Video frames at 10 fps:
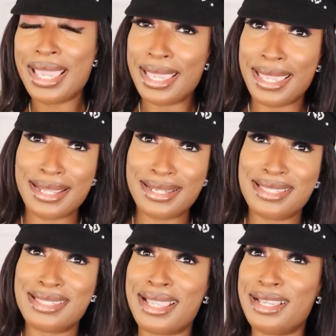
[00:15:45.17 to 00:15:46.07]
Again,
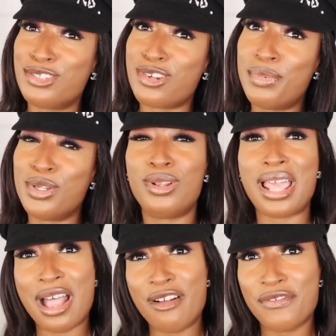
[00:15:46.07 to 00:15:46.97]
this is like a tropical
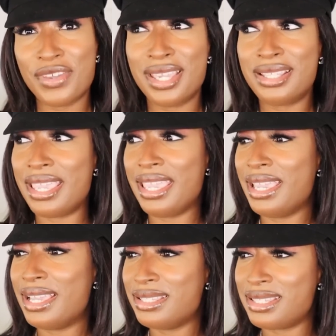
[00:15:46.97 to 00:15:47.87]
outfit
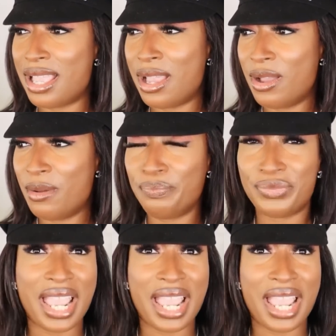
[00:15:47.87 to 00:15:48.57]
and um,